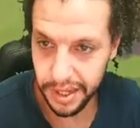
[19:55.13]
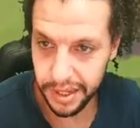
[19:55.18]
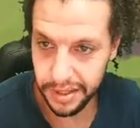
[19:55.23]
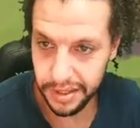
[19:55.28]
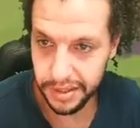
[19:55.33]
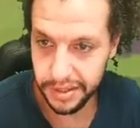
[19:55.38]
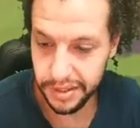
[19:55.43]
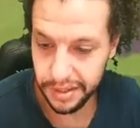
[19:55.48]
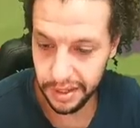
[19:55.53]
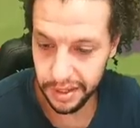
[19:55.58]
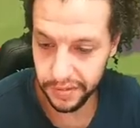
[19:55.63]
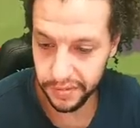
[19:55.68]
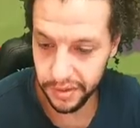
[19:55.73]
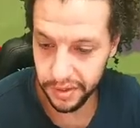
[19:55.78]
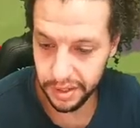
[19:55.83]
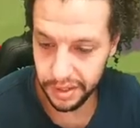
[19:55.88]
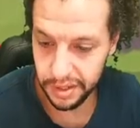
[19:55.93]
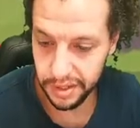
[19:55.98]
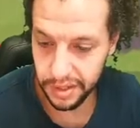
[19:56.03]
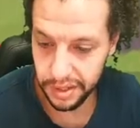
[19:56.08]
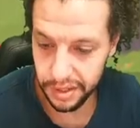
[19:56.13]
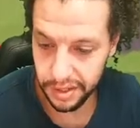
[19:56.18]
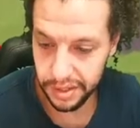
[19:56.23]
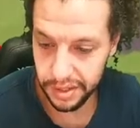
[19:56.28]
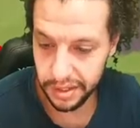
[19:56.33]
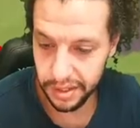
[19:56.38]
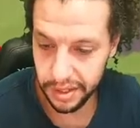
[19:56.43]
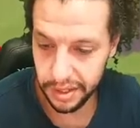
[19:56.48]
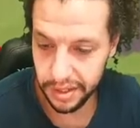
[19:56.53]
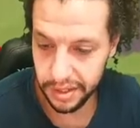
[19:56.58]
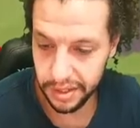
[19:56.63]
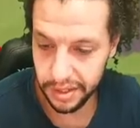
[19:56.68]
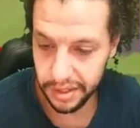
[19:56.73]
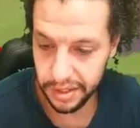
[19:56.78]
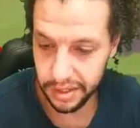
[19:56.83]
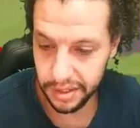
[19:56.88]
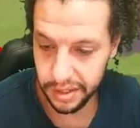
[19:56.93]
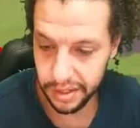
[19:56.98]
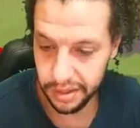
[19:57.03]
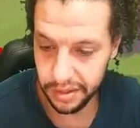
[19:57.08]
Eight, seven,
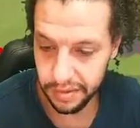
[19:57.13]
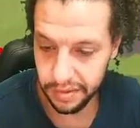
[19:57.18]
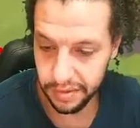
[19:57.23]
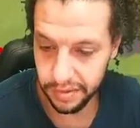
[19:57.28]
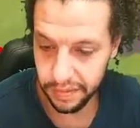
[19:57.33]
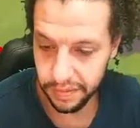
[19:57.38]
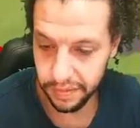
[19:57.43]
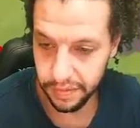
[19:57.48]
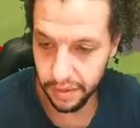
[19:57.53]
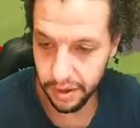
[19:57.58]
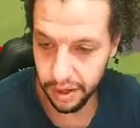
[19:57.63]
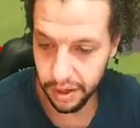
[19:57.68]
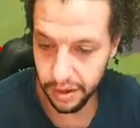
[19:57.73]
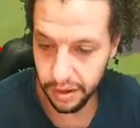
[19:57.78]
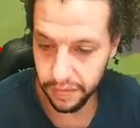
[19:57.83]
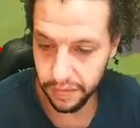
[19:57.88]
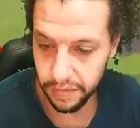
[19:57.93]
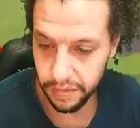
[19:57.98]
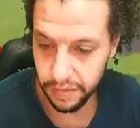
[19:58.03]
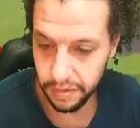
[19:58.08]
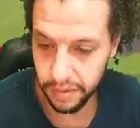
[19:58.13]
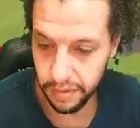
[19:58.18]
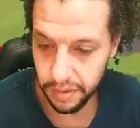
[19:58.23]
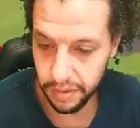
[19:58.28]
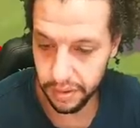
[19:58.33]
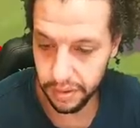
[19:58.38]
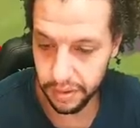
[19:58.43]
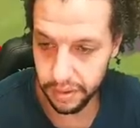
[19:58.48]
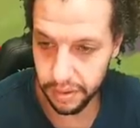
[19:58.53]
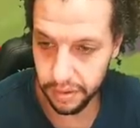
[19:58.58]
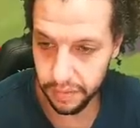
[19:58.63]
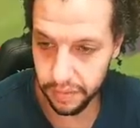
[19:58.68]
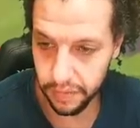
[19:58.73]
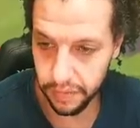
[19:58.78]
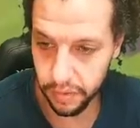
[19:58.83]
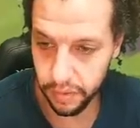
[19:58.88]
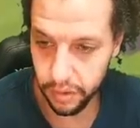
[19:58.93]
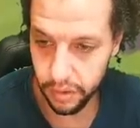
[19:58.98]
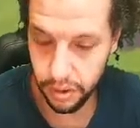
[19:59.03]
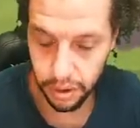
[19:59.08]
six, five,
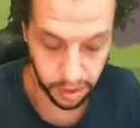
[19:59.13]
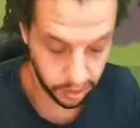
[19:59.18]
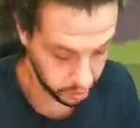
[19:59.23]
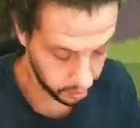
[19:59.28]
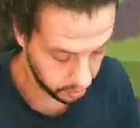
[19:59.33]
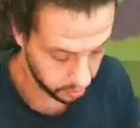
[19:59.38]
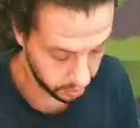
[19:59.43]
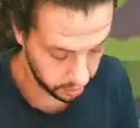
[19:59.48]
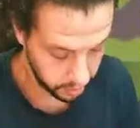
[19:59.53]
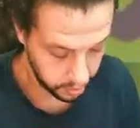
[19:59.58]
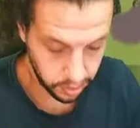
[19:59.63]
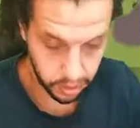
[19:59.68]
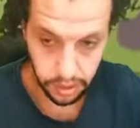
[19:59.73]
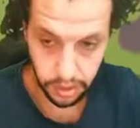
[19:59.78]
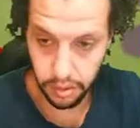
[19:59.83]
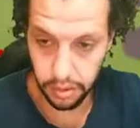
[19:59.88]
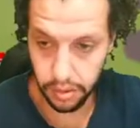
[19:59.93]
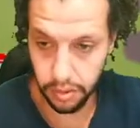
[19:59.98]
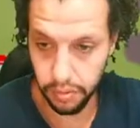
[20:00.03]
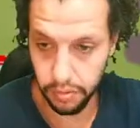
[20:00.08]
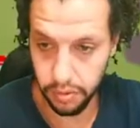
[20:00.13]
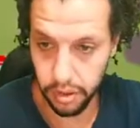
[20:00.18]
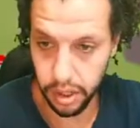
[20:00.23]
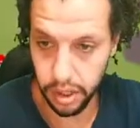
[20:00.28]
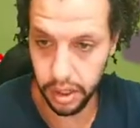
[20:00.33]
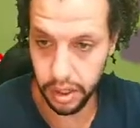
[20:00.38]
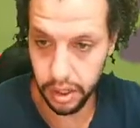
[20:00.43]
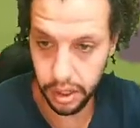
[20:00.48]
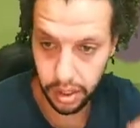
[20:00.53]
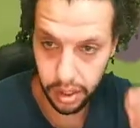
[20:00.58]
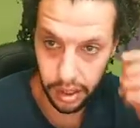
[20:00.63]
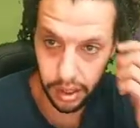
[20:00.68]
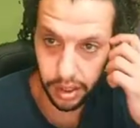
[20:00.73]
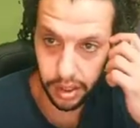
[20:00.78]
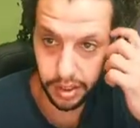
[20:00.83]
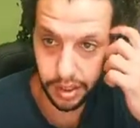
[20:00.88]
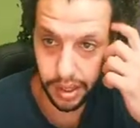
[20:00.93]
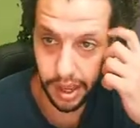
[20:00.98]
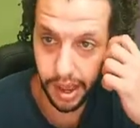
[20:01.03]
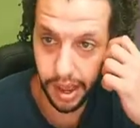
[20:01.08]
four, three.
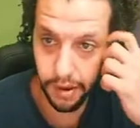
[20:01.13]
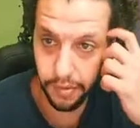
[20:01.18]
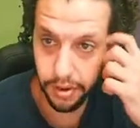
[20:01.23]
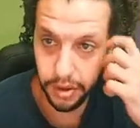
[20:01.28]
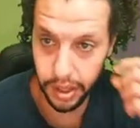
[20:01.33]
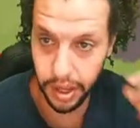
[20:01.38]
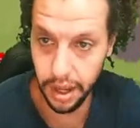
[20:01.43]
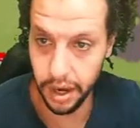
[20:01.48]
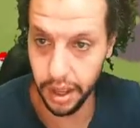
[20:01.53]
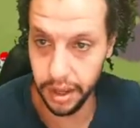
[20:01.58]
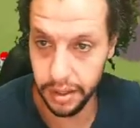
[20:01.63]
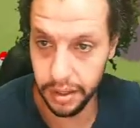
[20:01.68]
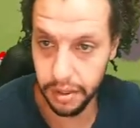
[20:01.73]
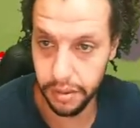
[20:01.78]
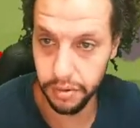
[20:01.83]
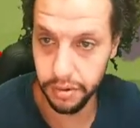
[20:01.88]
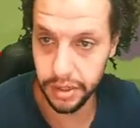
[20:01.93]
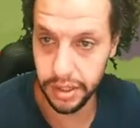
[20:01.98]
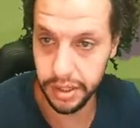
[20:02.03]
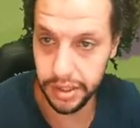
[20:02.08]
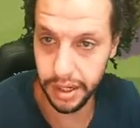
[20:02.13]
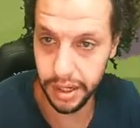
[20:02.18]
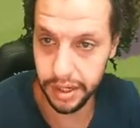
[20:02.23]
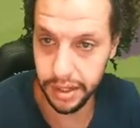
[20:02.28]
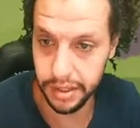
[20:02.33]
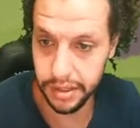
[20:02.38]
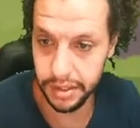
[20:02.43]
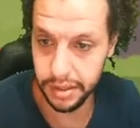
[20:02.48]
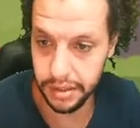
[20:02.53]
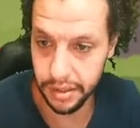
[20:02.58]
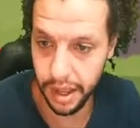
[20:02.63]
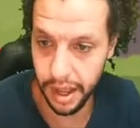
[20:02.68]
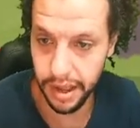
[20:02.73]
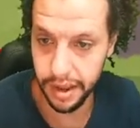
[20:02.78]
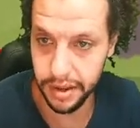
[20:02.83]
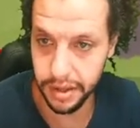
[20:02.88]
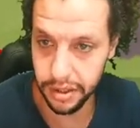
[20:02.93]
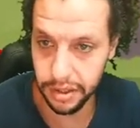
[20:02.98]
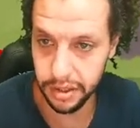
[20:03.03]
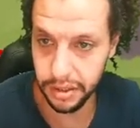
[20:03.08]
Yeah, we got it. 30 seconds.
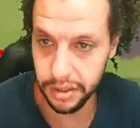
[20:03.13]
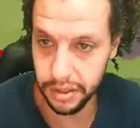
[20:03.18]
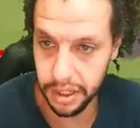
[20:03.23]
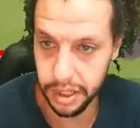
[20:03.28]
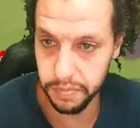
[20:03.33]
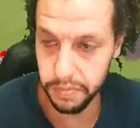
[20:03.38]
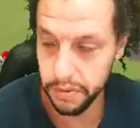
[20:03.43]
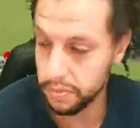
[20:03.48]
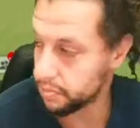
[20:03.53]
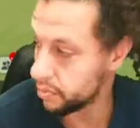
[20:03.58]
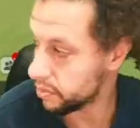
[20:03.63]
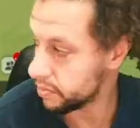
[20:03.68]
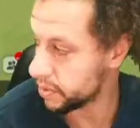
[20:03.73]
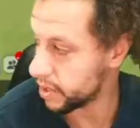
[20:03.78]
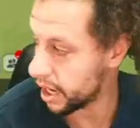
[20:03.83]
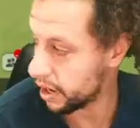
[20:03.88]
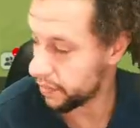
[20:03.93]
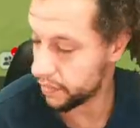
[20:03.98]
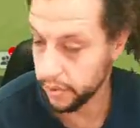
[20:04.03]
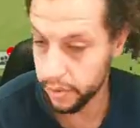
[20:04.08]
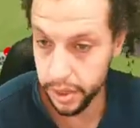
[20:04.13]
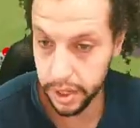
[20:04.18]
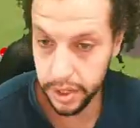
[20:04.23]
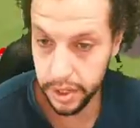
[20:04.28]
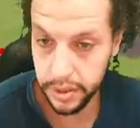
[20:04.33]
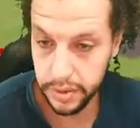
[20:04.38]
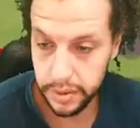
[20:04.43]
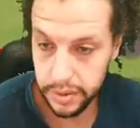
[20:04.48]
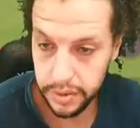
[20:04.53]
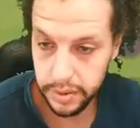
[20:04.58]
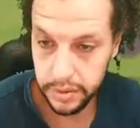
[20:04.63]
Nah, he's he's boom boomed out of the way.